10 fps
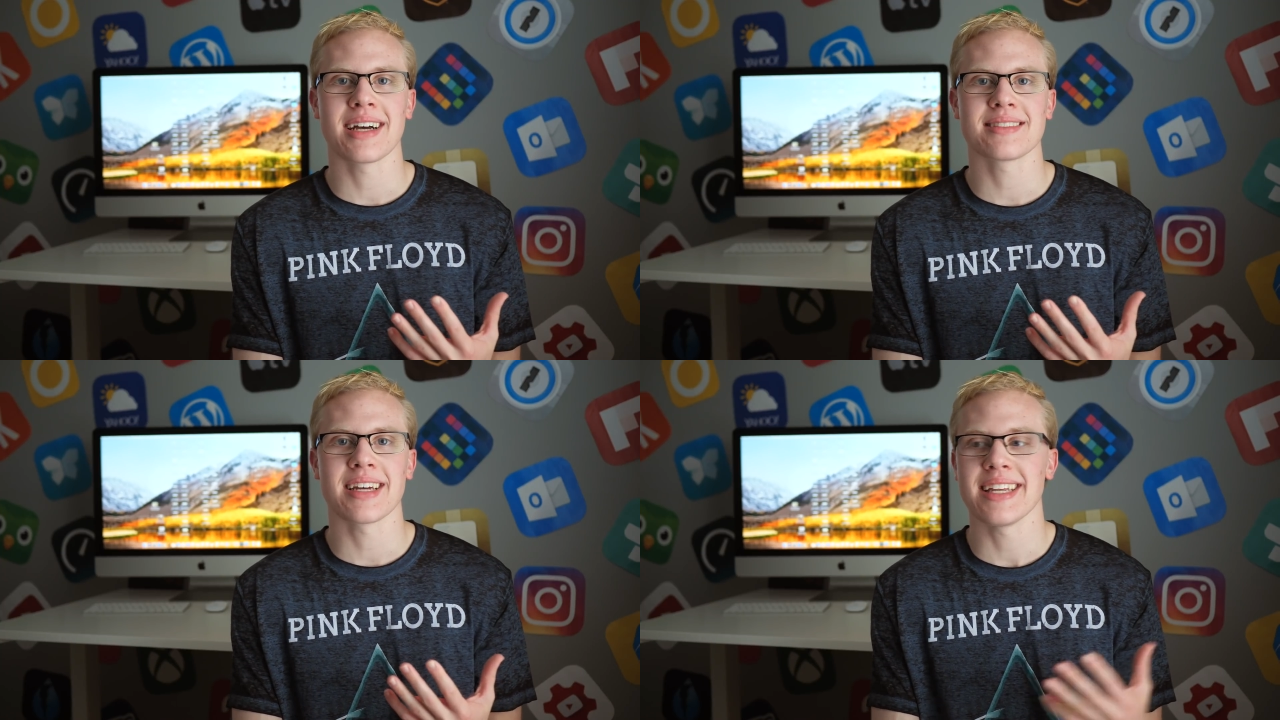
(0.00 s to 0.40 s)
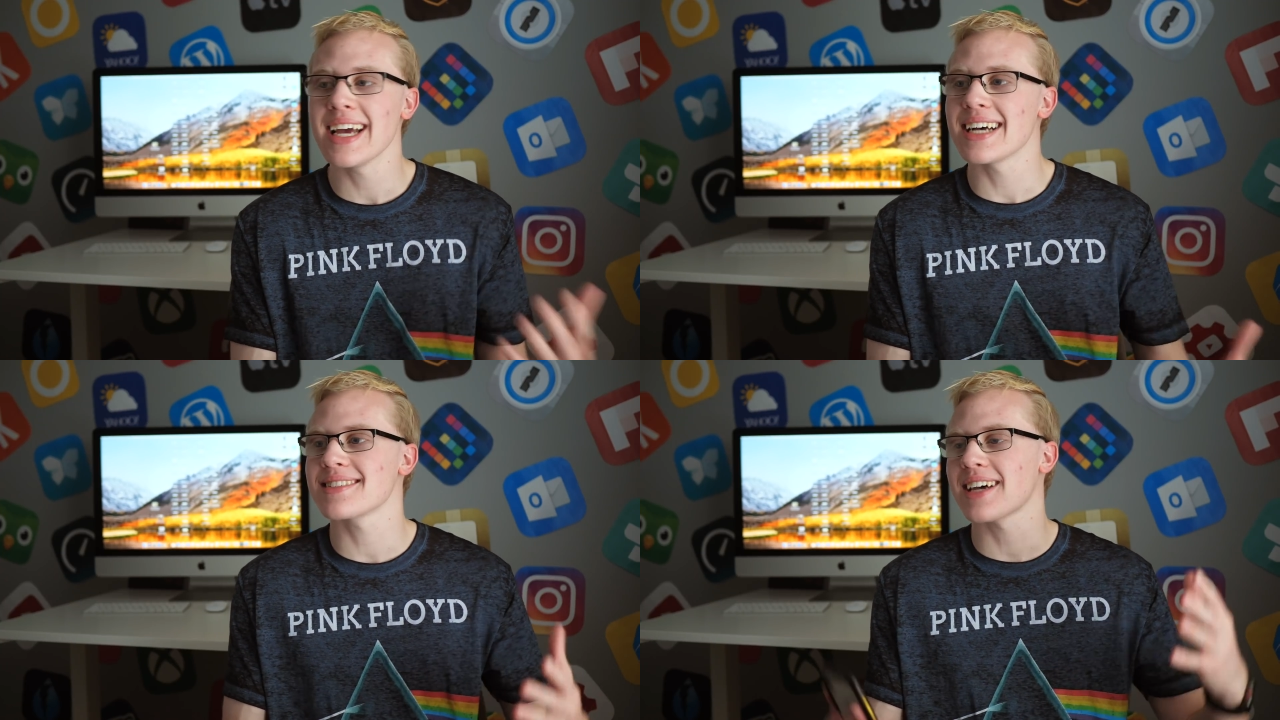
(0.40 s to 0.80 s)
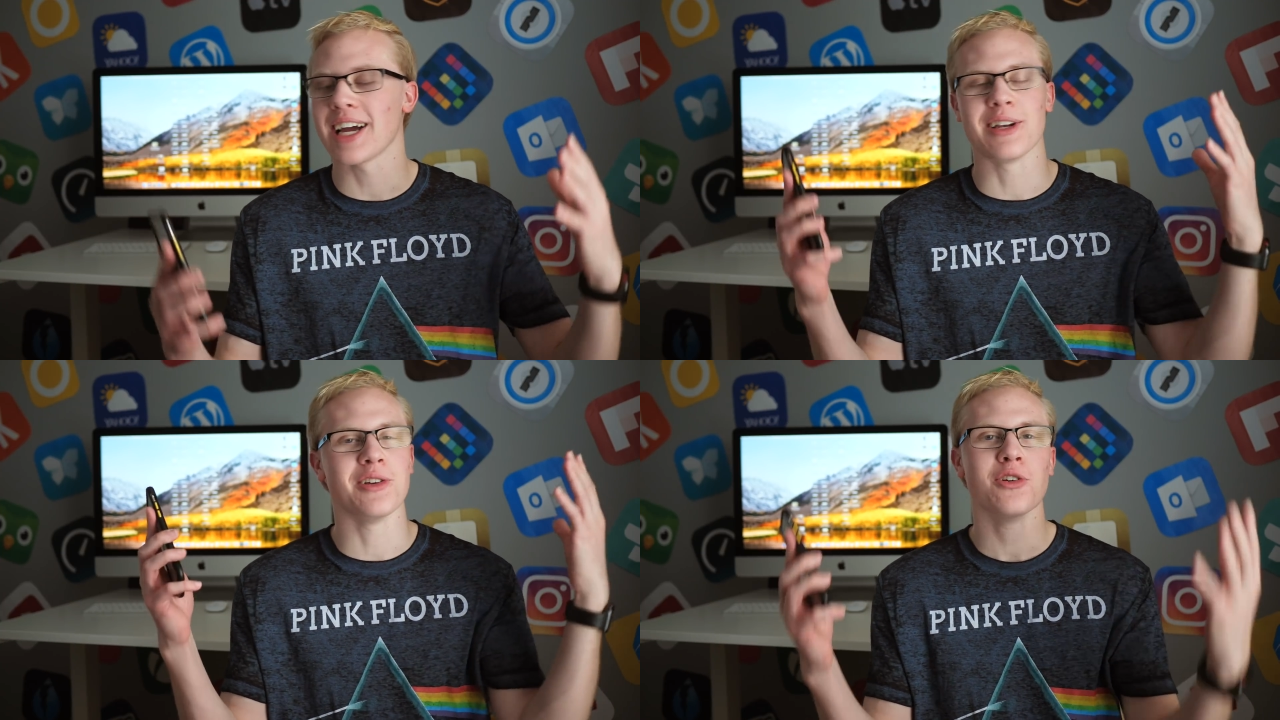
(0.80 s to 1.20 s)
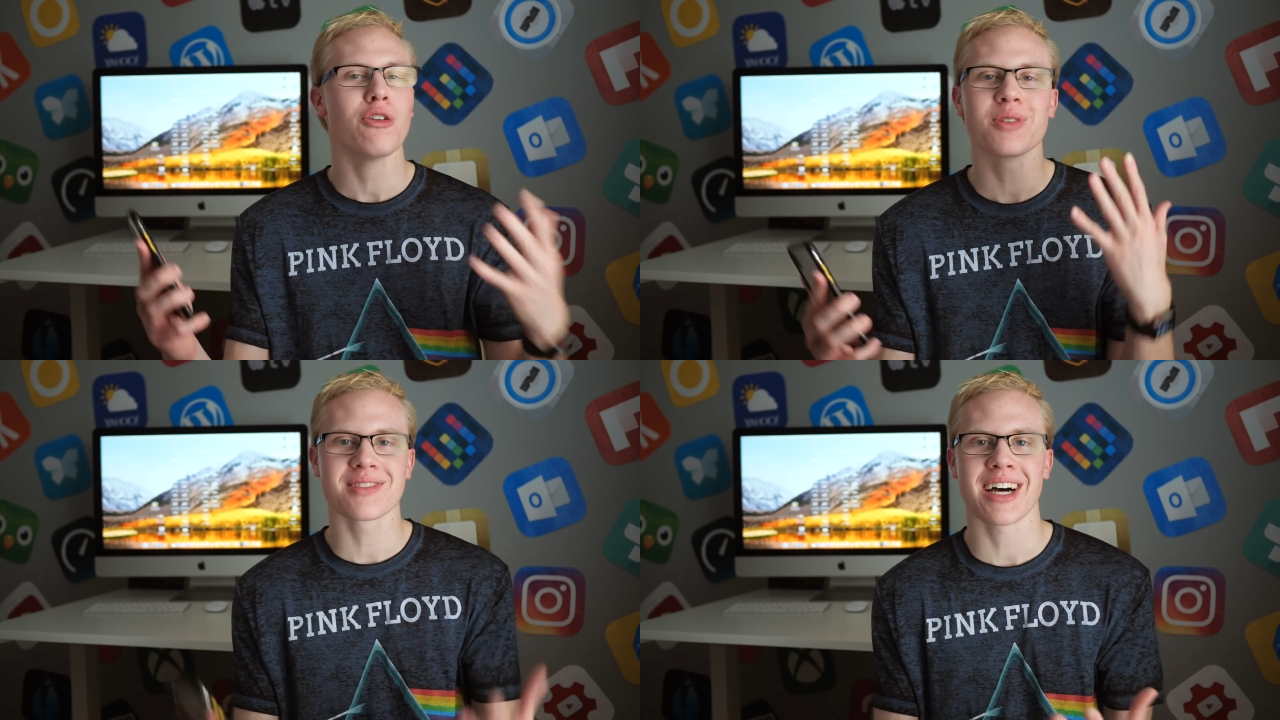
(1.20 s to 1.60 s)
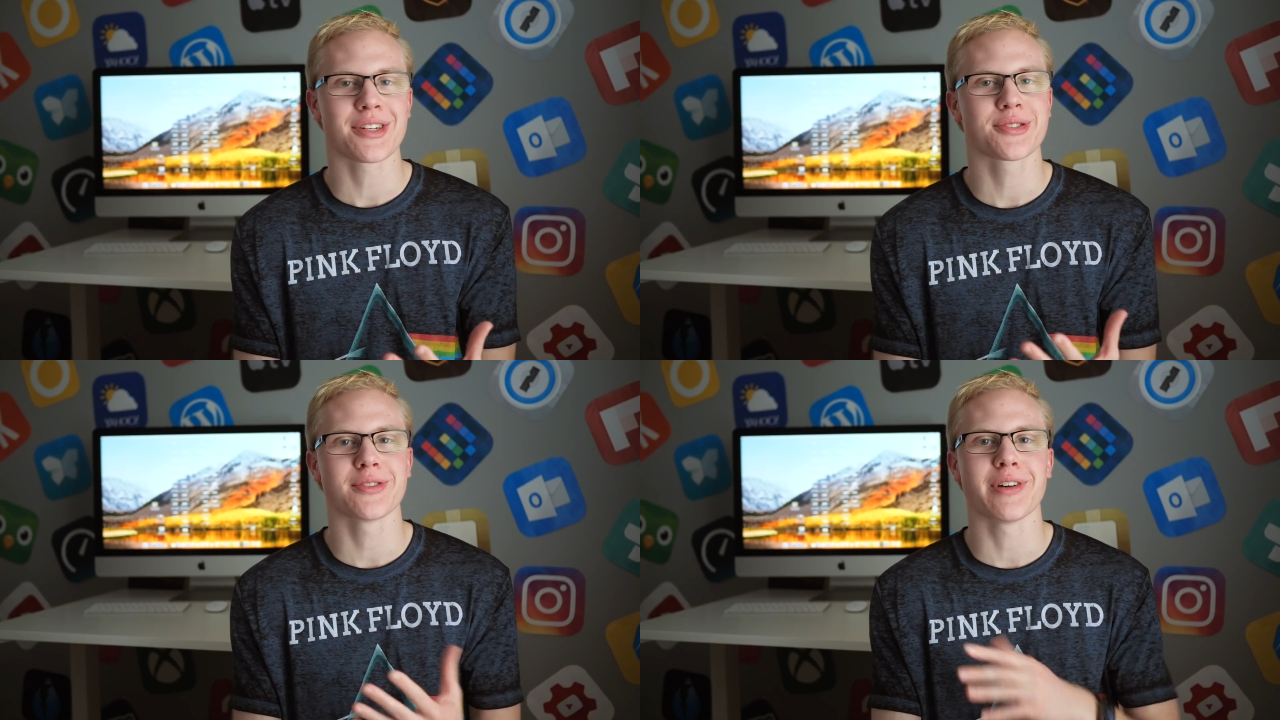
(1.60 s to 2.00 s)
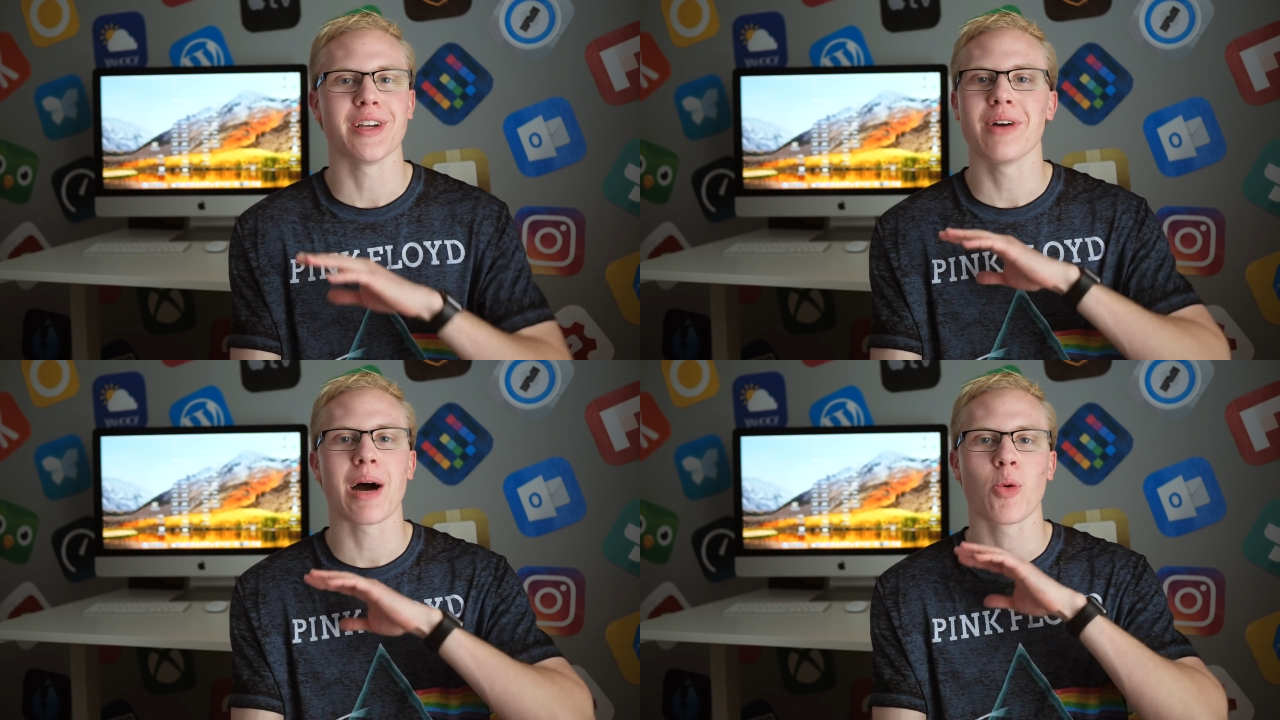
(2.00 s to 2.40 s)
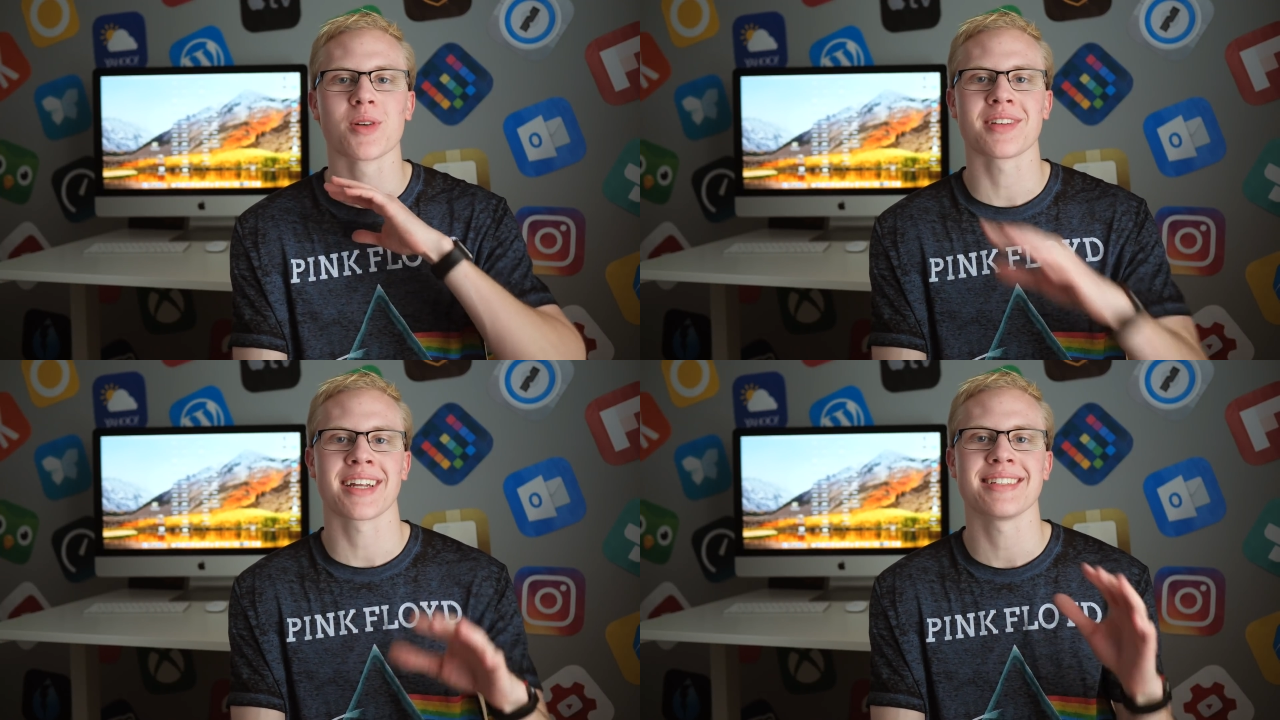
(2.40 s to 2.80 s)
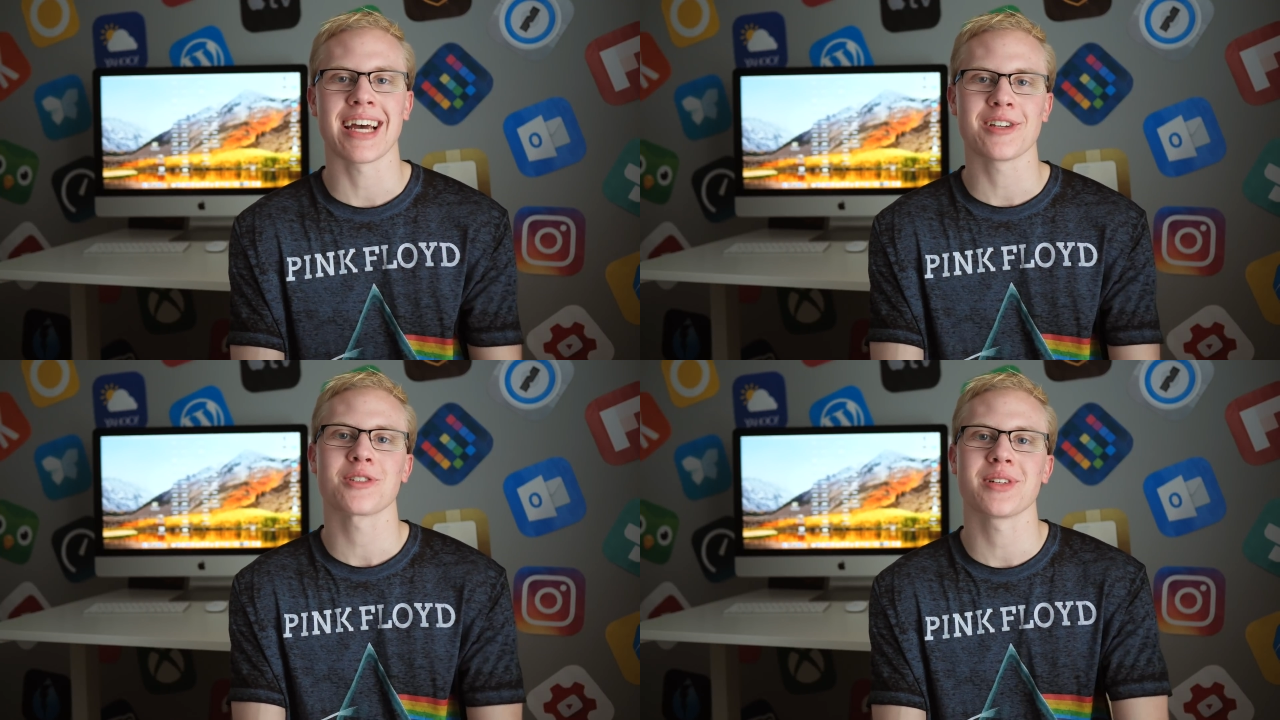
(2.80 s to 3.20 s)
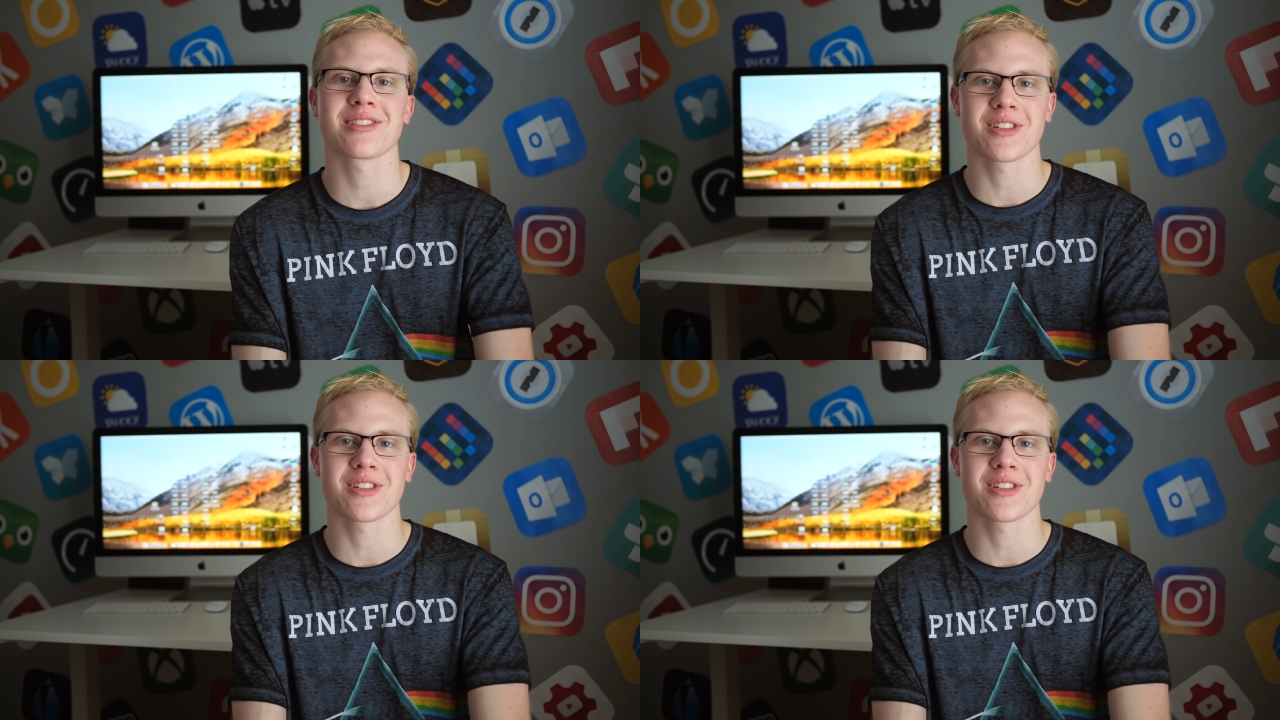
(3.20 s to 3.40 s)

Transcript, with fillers: I said, yes, I knew it was not true. I knew Apple was not intentionally